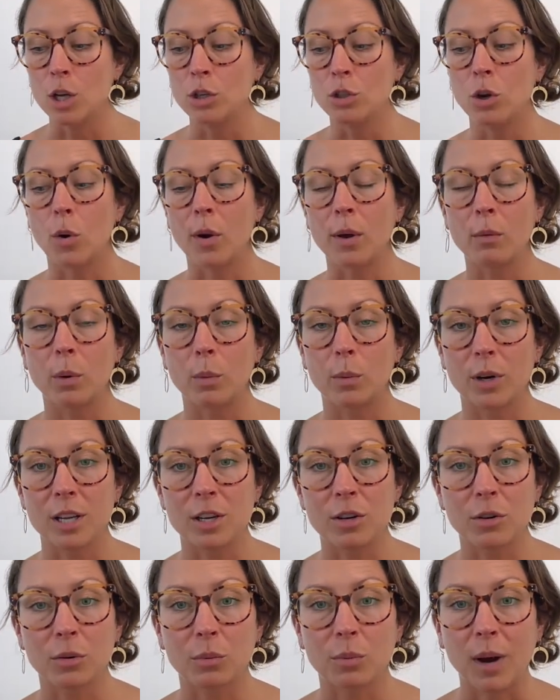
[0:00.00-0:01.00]
knowing what we're
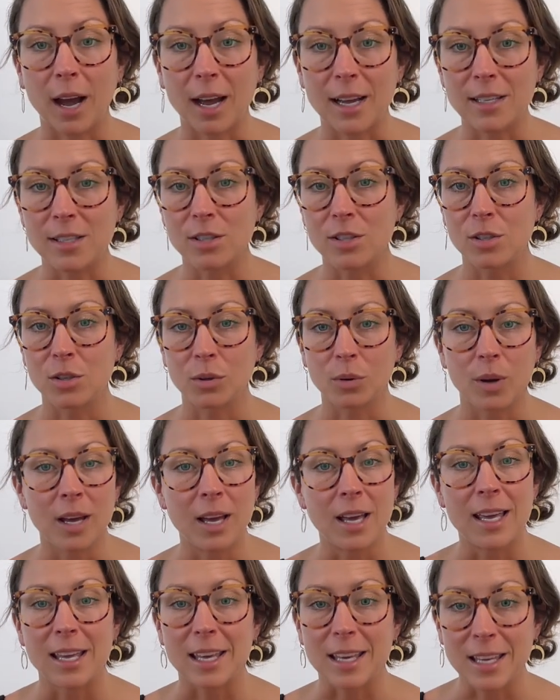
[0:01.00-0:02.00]
here to rise to
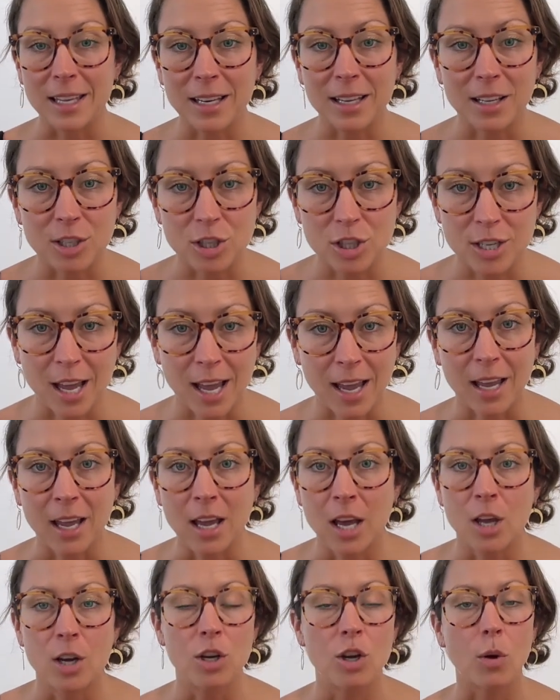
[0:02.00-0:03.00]
in each
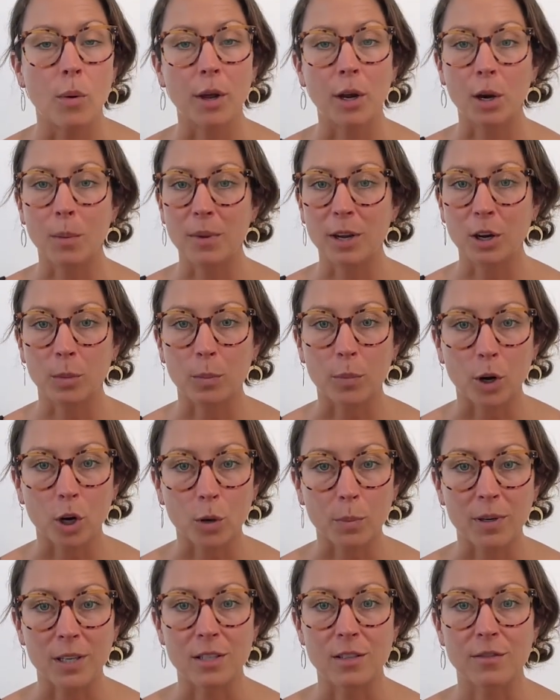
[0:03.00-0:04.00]
day, knowing our bigger
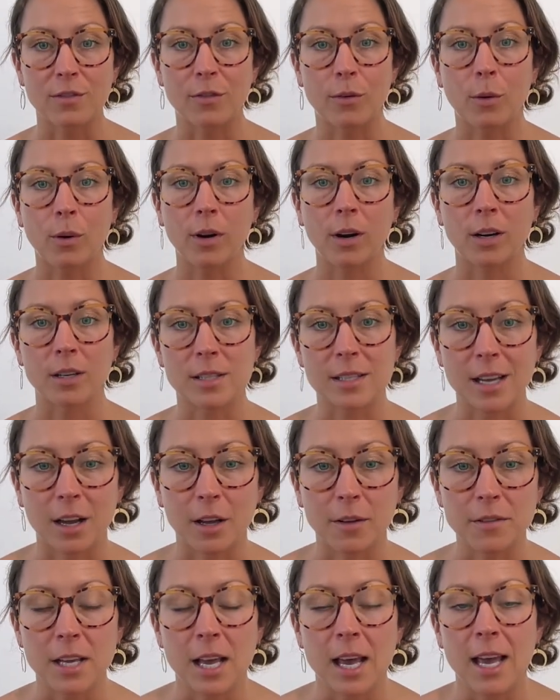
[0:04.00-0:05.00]
purpose for
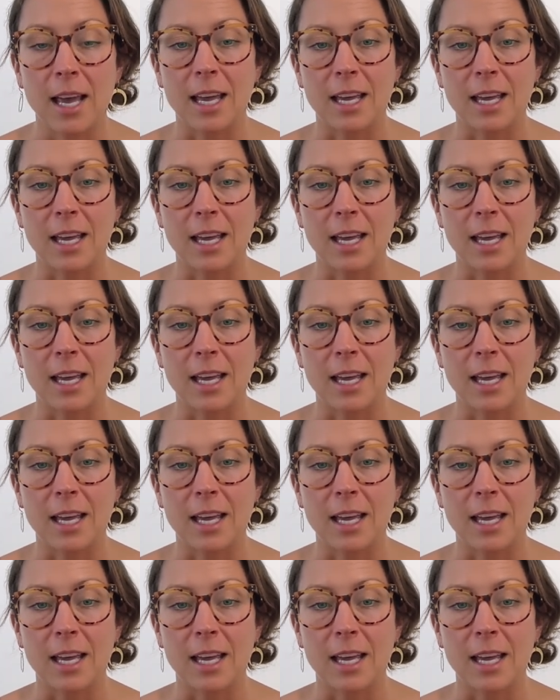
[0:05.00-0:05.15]
ourselves,